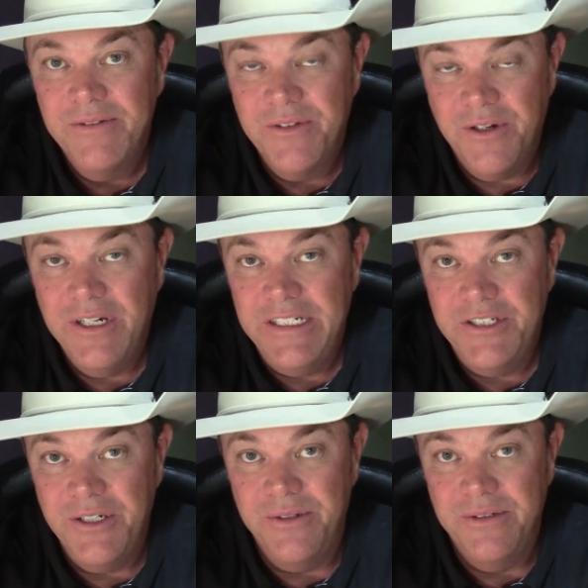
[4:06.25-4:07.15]

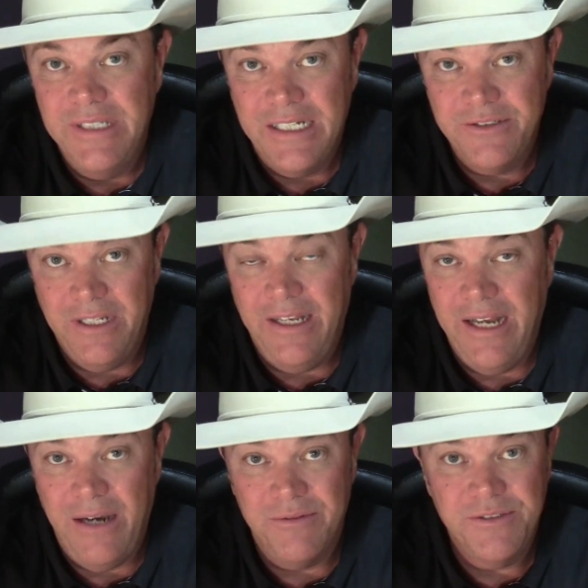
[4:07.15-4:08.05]
32.
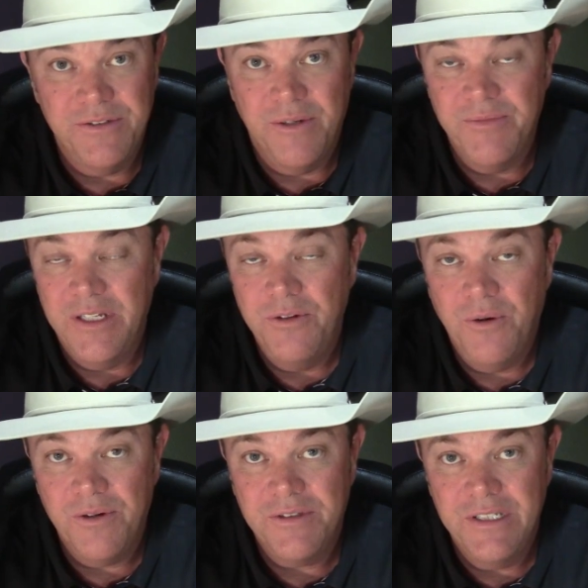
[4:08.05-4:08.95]
That was from the
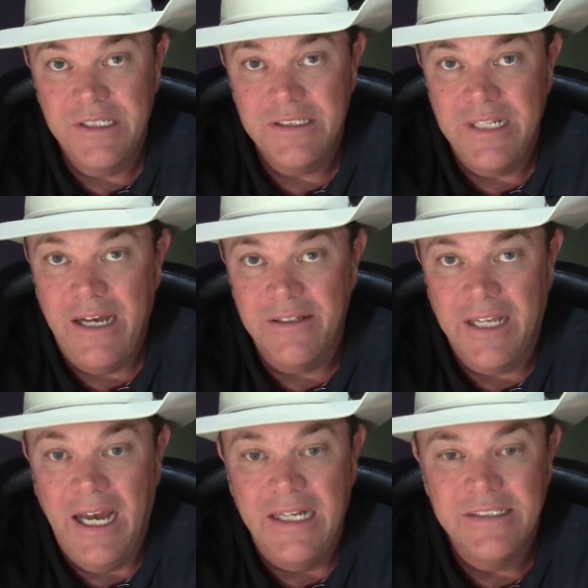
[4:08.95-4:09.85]
north to the south,
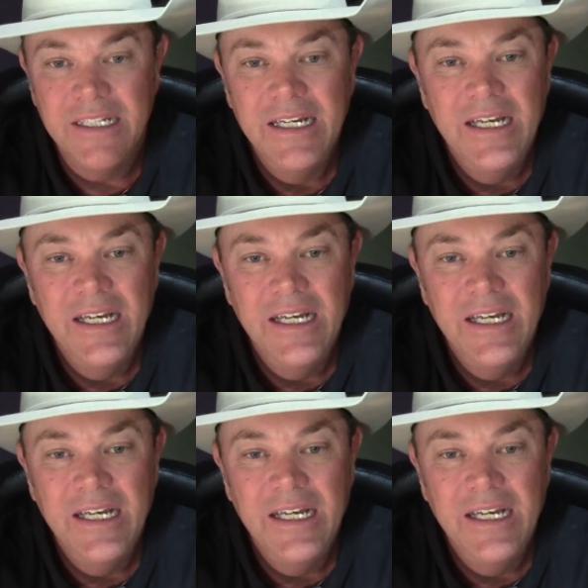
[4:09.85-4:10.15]
guys.